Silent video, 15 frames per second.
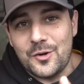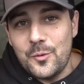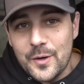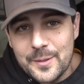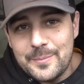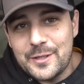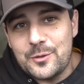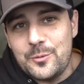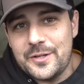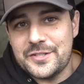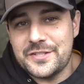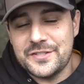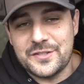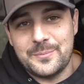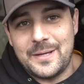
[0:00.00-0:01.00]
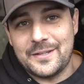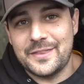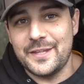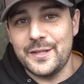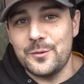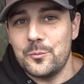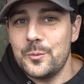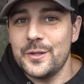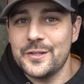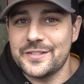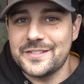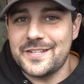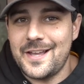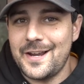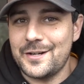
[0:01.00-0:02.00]
Quite a bit of questions about the wheels
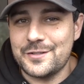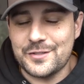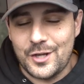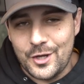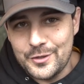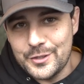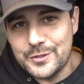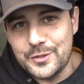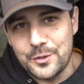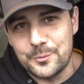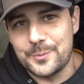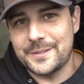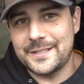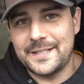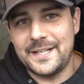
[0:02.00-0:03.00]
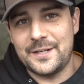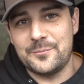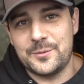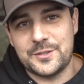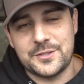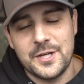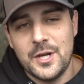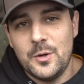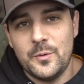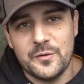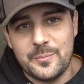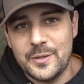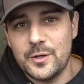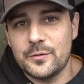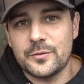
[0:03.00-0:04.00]
and tires on the tow rig again, which
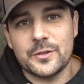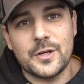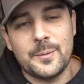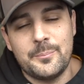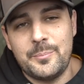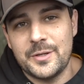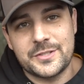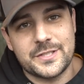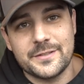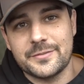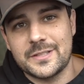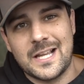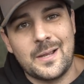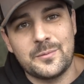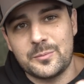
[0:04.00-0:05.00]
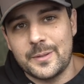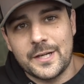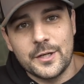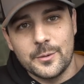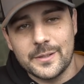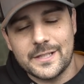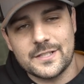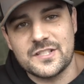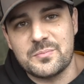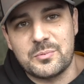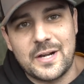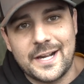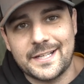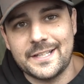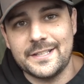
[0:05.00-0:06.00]
we've been over a bunch of different times, but I know it gets
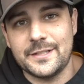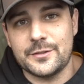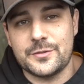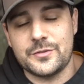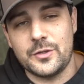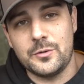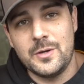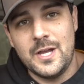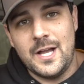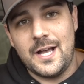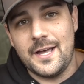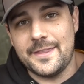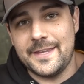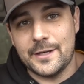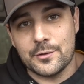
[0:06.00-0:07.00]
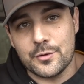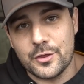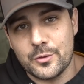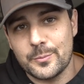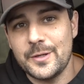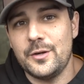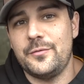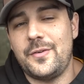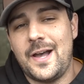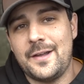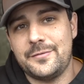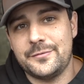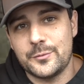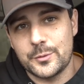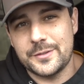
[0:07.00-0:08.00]
sporadic in there. So uh, they are
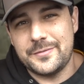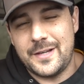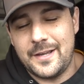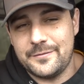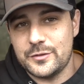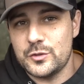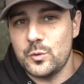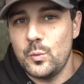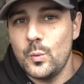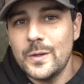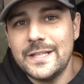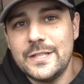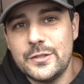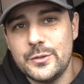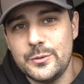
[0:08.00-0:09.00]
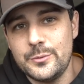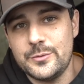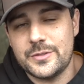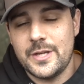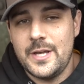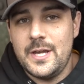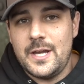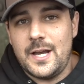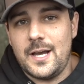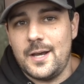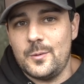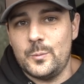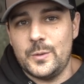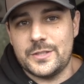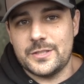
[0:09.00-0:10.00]
305 45 22s,
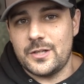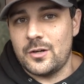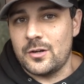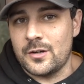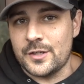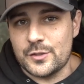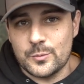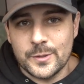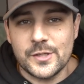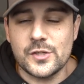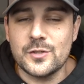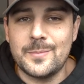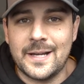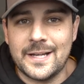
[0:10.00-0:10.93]
uh, which are on a 22